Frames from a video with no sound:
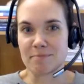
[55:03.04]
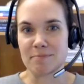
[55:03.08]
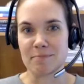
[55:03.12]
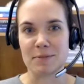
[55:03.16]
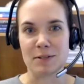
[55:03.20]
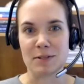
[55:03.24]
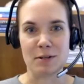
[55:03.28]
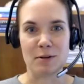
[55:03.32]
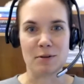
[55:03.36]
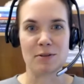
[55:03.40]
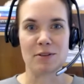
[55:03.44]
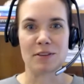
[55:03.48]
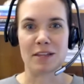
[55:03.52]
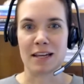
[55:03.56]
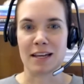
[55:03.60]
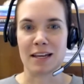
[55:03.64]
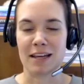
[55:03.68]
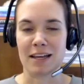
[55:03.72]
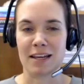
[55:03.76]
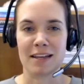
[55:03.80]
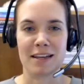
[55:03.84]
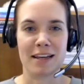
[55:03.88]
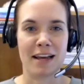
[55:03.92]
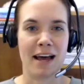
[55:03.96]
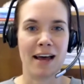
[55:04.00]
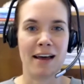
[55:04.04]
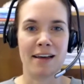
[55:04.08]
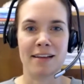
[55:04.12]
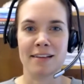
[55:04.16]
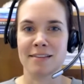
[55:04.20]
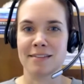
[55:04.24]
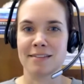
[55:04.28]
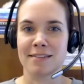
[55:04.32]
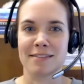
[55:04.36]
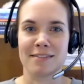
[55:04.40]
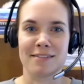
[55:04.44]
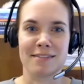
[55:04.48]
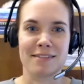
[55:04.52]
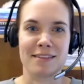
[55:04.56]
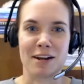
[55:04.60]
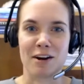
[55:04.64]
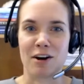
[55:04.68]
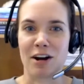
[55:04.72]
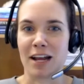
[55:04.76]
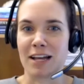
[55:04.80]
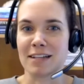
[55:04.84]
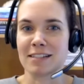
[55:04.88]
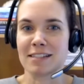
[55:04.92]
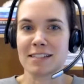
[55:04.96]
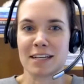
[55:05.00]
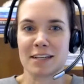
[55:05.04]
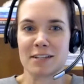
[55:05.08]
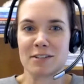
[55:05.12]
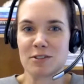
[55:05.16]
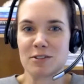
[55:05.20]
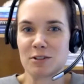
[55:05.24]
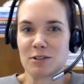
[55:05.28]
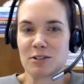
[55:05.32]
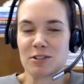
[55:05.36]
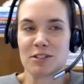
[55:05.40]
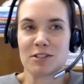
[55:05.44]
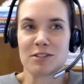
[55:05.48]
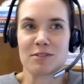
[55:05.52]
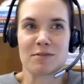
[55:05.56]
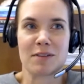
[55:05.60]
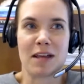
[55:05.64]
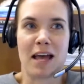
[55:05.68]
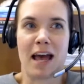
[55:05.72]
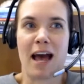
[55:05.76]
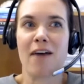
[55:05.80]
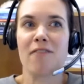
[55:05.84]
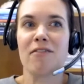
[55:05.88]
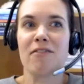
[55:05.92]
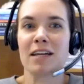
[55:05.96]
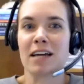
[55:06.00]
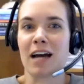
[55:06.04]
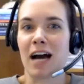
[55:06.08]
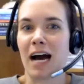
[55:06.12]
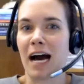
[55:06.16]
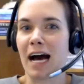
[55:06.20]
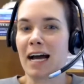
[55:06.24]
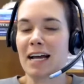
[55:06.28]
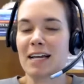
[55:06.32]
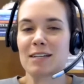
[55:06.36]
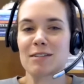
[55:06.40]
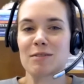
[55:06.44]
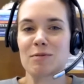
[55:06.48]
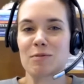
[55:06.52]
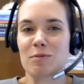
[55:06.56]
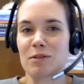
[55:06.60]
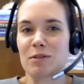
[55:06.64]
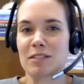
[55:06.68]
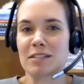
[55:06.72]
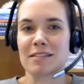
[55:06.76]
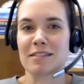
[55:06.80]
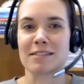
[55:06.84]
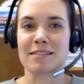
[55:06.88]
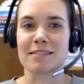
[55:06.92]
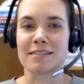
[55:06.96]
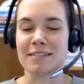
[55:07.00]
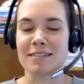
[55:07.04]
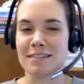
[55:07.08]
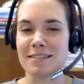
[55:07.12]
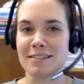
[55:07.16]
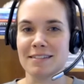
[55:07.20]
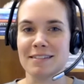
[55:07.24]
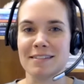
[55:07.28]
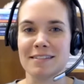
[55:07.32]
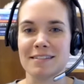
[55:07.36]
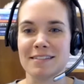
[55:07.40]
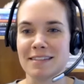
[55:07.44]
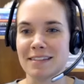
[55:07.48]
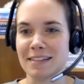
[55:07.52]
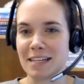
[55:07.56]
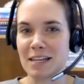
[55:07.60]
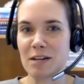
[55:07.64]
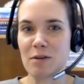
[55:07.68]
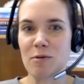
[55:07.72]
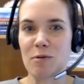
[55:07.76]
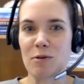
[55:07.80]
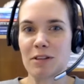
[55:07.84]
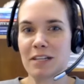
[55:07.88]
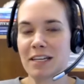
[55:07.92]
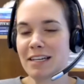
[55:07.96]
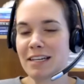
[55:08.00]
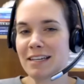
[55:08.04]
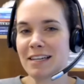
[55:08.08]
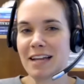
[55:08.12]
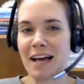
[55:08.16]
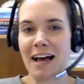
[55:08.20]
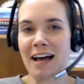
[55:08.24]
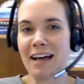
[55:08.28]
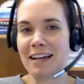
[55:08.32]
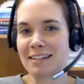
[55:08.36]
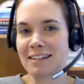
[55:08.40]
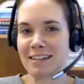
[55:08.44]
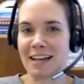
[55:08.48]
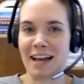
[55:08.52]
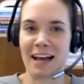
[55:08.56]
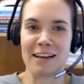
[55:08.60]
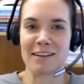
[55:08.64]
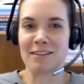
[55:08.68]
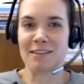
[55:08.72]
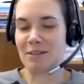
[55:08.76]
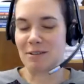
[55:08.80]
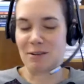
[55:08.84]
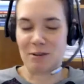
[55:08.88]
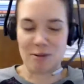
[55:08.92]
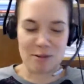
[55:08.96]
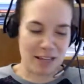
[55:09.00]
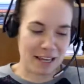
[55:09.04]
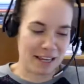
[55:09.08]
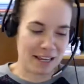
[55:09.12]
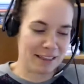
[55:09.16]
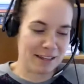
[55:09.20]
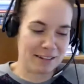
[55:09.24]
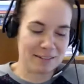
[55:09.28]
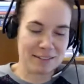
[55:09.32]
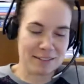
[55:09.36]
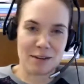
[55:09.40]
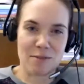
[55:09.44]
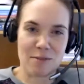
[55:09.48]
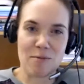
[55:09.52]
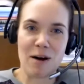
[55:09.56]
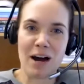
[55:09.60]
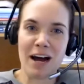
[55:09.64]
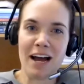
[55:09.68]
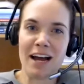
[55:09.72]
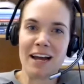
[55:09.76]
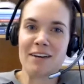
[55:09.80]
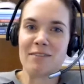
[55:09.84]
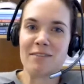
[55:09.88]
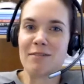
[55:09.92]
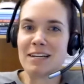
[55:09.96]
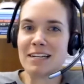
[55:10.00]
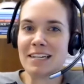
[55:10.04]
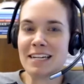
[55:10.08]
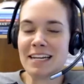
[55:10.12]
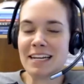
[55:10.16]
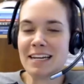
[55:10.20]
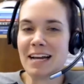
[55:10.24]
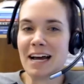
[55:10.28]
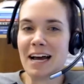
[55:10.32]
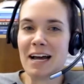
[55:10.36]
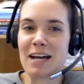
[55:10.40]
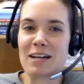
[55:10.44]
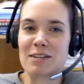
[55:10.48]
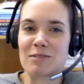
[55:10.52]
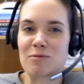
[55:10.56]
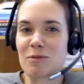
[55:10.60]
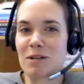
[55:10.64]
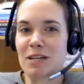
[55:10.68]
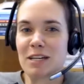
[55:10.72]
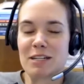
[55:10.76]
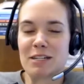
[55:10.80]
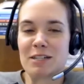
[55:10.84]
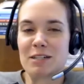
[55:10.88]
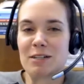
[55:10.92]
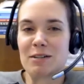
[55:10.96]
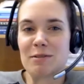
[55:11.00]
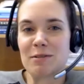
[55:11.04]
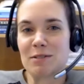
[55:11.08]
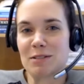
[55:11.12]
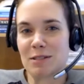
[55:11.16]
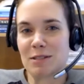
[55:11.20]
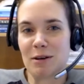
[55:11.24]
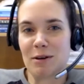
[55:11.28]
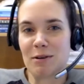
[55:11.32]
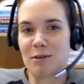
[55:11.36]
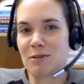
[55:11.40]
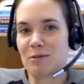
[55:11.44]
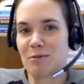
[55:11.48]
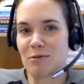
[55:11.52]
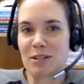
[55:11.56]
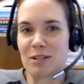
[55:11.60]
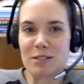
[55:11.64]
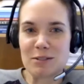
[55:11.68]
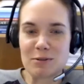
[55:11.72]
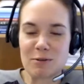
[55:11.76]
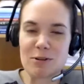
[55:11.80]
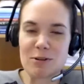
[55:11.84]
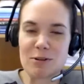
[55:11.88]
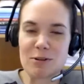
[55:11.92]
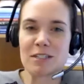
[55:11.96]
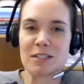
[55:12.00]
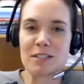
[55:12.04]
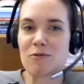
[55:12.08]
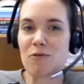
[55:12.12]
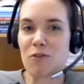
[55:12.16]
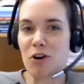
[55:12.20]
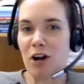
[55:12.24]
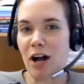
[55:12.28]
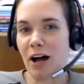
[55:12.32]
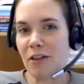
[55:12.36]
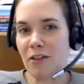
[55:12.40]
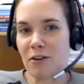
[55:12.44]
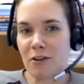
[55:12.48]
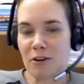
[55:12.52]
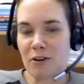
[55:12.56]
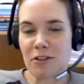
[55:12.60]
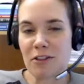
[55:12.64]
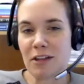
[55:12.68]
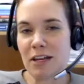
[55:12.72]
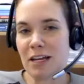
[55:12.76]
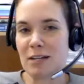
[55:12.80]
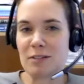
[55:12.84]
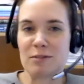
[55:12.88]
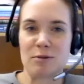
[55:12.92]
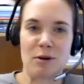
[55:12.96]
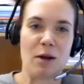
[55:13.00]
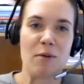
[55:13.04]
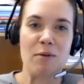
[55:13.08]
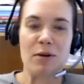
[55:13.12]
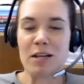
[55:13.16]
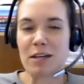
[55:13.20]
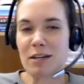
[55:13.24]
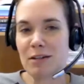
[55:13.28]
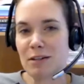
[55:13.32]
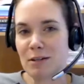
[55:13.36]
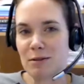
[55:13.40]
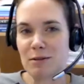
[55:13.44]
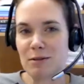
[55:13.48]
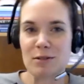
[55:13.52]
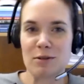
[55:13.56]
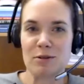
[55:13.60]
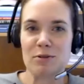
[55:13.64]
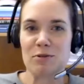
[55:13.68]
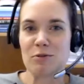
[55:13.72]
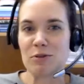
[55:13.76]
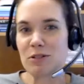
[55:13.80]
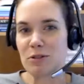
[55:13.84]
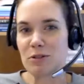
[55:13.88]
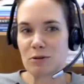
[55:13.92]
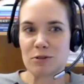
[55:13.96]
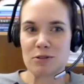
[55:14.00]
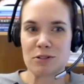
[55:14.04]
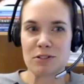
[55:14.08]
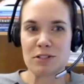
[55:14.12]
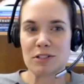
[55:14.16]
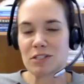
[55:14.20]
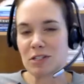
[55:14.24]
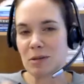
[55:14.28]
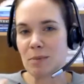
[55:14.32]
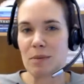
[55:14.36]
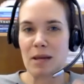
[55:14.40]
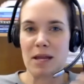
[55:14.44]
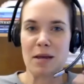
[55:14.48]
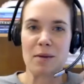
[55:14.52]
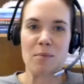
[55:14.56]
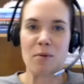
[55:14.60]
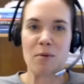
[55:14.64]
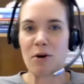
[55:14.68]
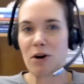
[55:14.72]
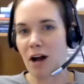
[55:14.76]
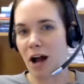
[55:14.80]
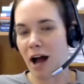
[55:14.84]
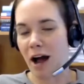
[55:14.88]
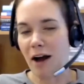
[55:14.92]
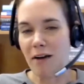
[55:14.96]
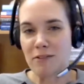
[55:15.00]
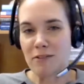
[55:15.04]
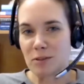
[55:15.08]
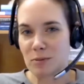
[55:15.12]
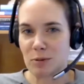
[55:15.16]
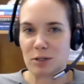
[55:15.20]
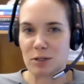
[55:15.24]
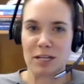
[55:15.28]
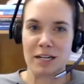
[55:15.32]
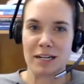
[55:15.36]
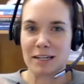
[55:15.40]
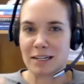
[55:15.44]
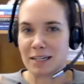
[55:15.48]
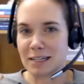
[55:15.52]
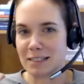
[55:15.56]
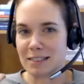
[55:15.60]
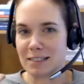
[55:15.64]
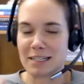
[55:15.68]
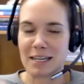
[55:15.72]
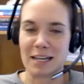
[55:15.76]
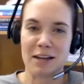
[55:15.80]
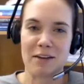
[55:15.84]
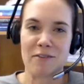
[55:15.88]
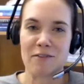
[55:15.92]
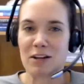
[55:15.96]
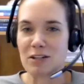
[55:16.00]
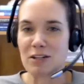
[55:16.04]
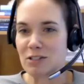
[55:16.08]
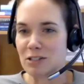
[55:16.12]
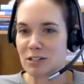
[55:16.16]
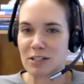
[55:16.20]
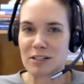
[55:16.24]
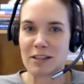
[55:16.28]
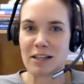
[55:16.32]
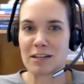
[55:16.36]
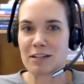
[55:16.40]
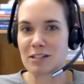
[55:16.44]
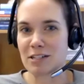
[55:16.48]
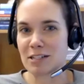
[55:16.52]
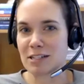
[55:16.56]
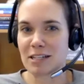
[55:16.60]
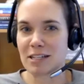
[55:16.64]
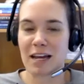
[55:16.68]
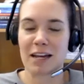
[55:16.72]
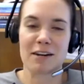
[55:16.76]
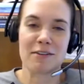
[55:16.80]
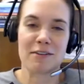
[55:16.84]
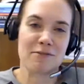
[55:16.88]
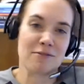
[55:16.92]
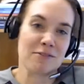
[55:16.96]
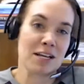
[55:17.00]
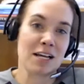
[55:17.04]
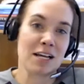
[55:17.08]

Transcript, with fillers: you know they their ancestors having eyes was equally not you know like that's like why do we need eyes we could use those resources for other things right we could use those resources to make more offspring and it's like eventually they just kind of